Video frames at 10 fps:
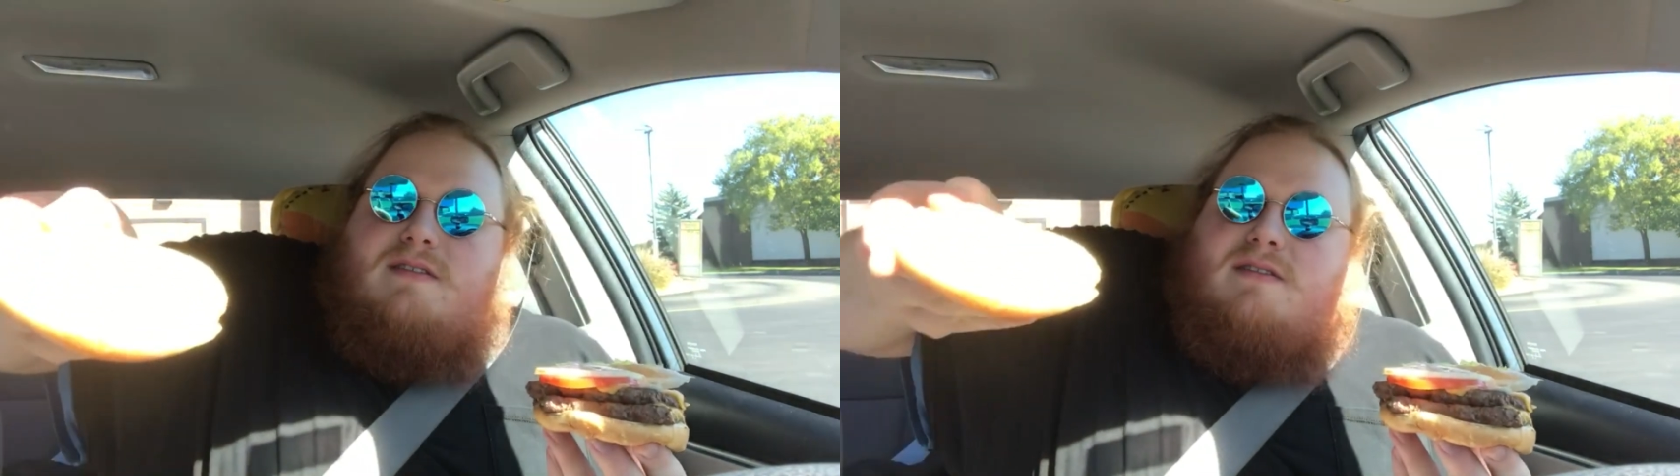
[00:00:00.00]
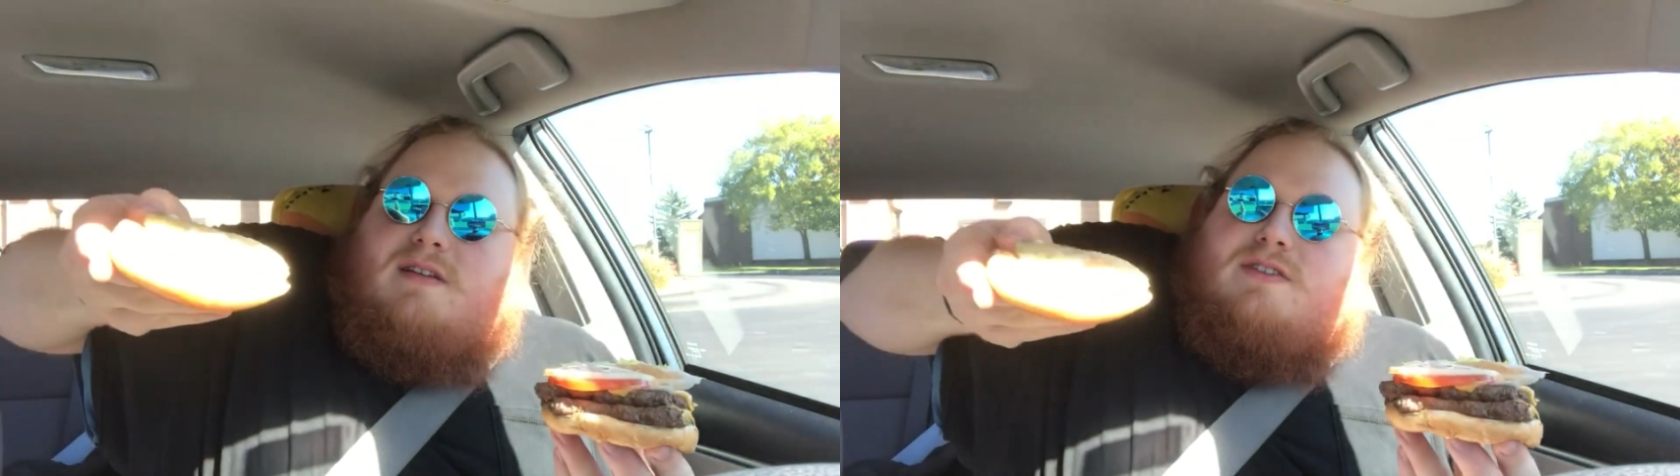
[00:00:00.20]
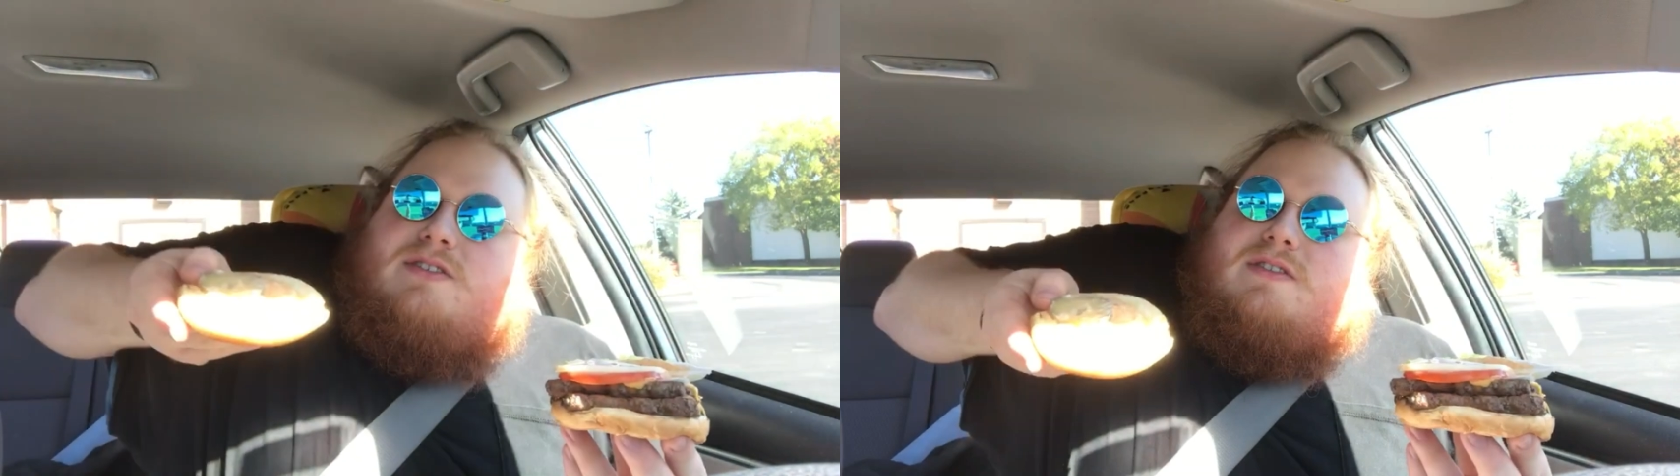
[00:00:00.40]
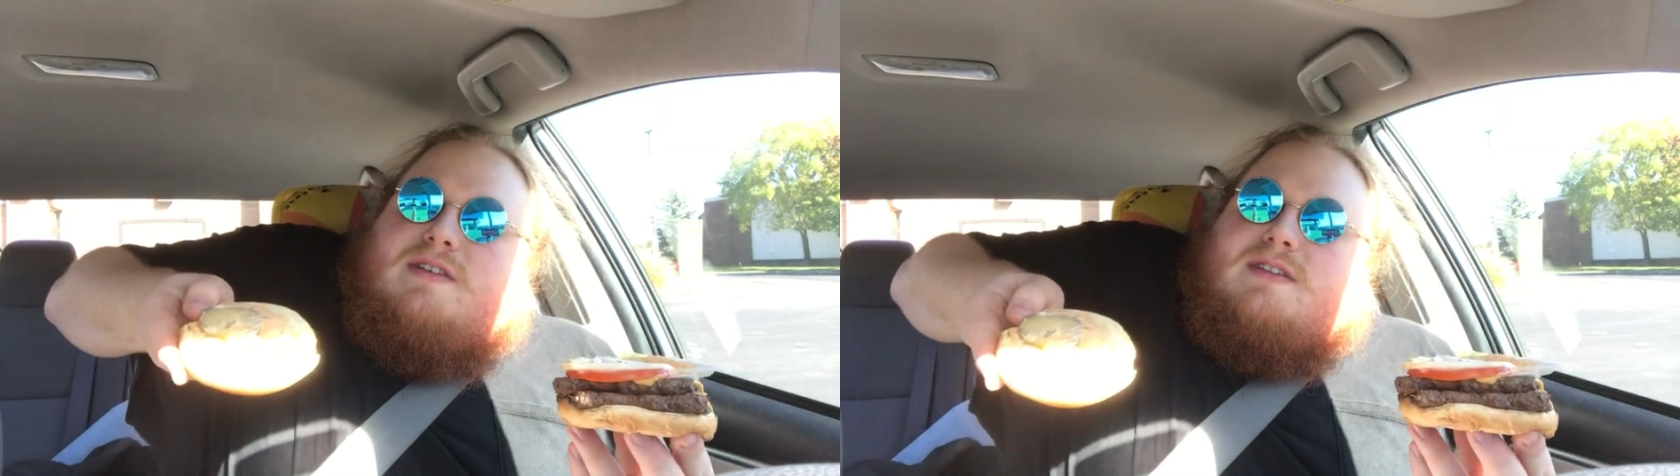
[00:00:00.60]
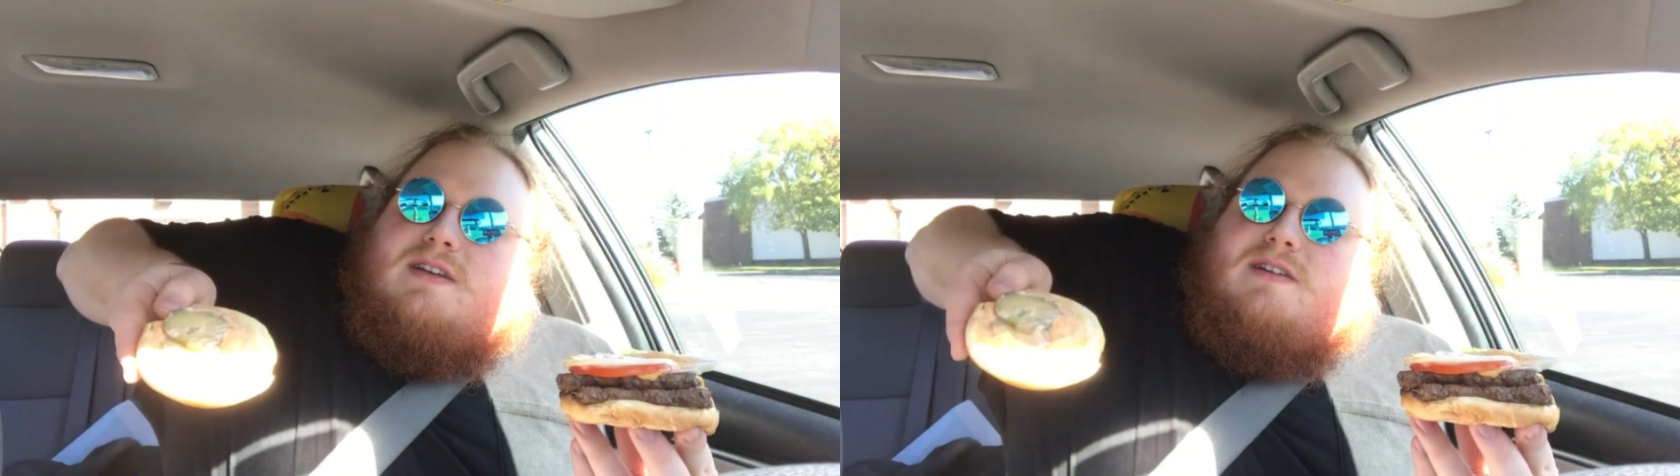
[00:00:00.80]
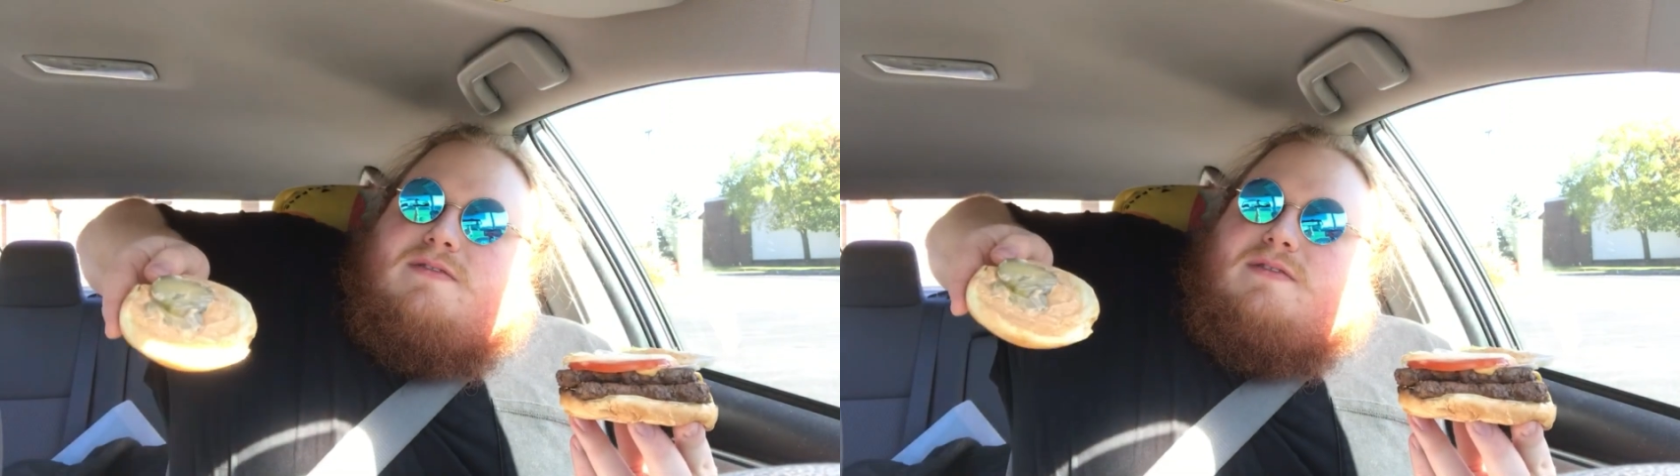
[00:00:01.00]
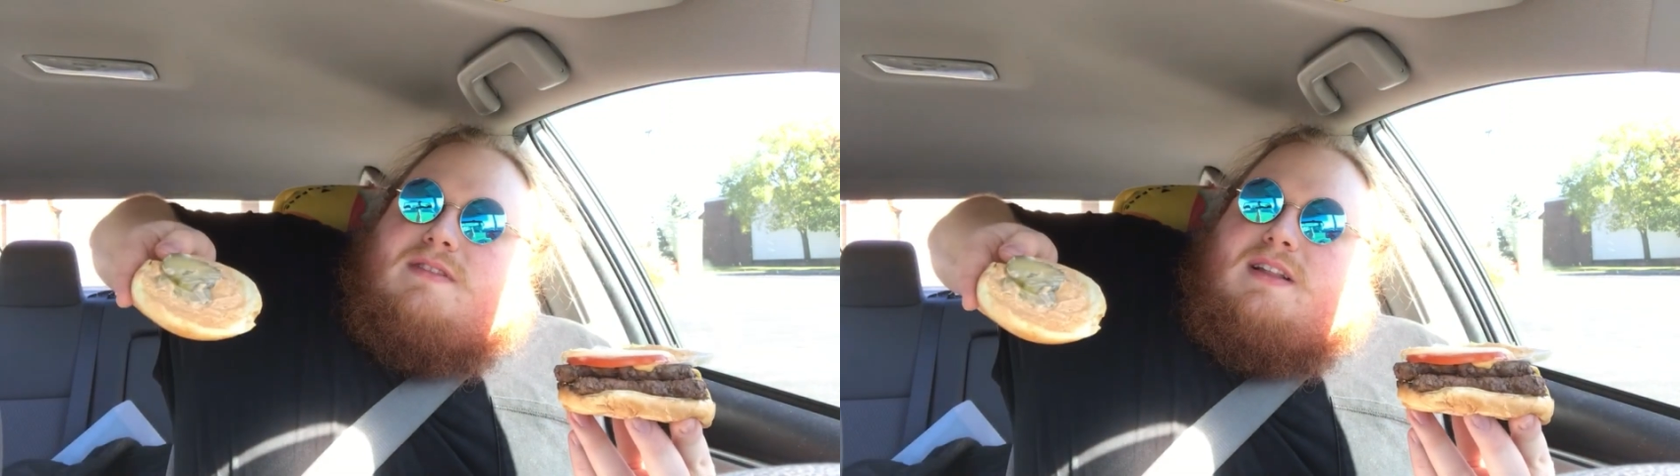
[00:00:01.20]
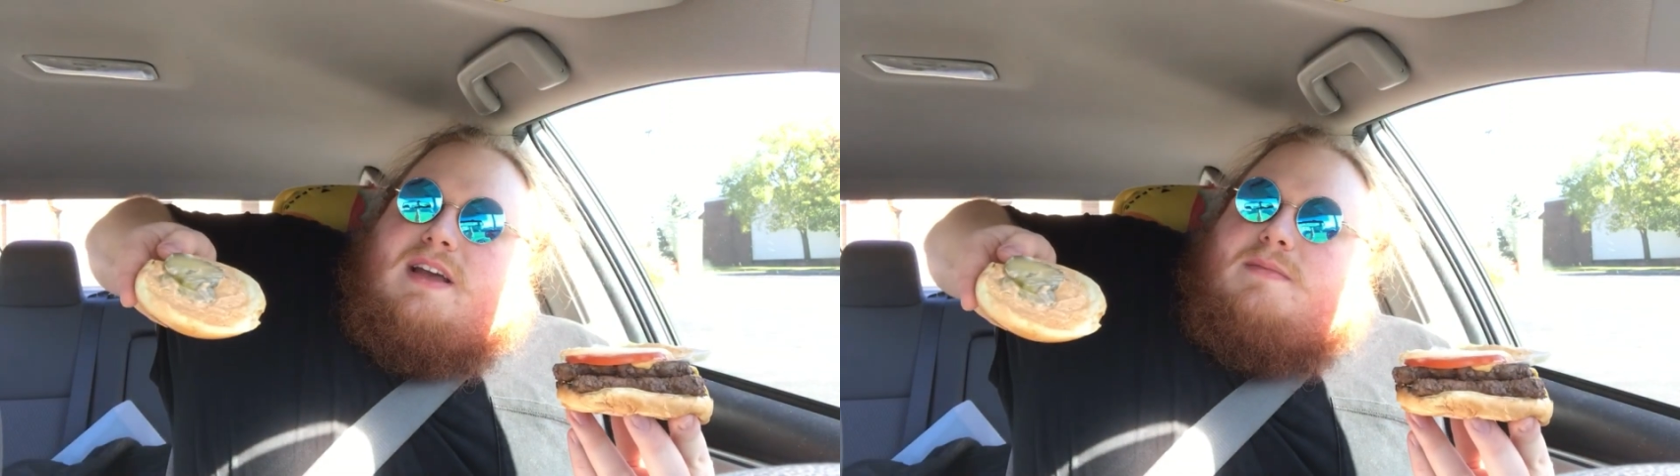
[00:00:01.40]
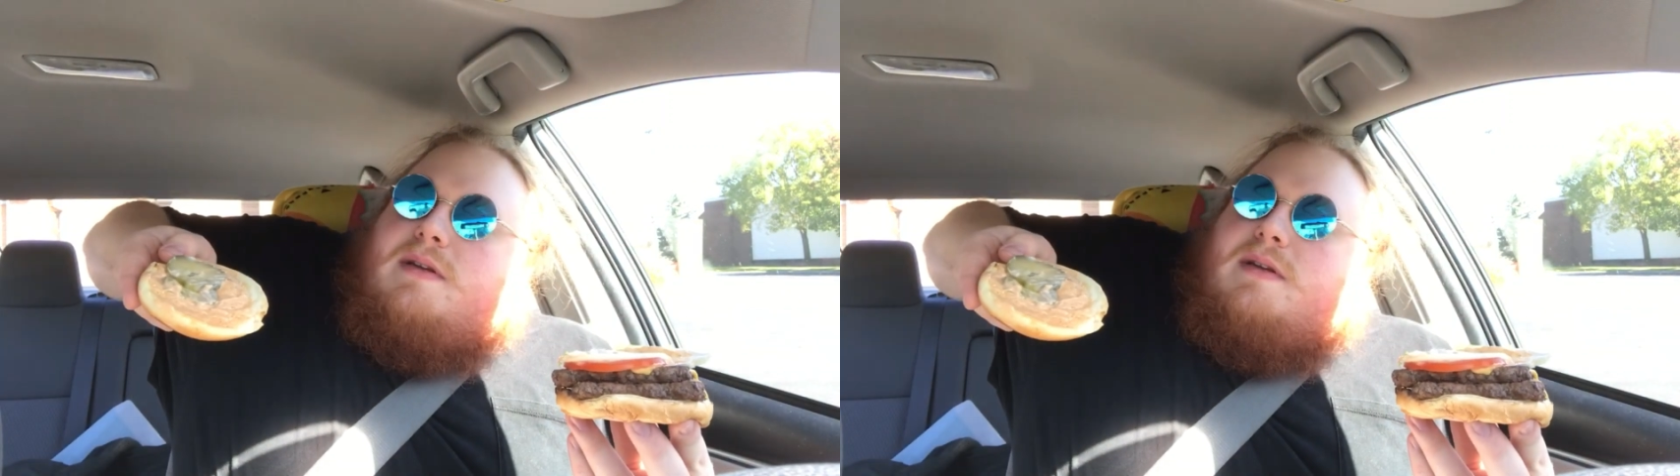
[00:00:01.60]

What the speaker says: I'm not sure you can tell from the light,